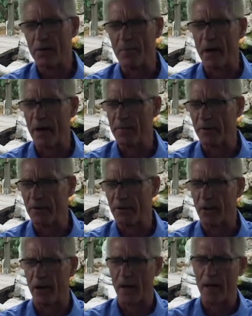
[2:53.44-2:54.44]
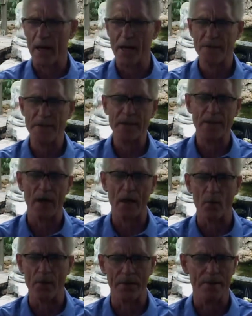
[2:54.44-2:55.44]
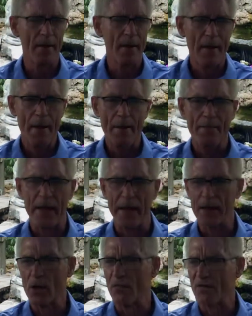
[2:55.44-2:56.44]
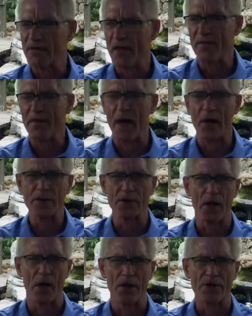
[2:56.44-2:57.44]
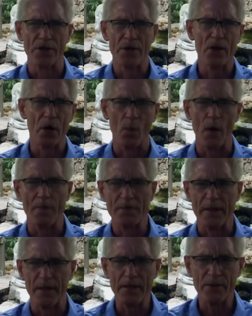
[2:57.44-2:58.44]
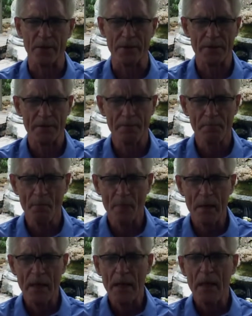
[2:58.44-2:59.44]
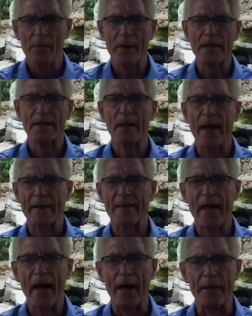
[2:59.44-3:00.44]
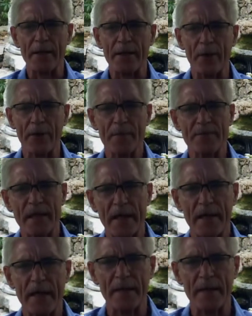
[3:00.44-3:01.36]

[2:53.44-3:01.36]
he bought a million dollar house. He's stuck with paying over $10,000 a year on 1% interest. But it's like that. You know what I'm saying?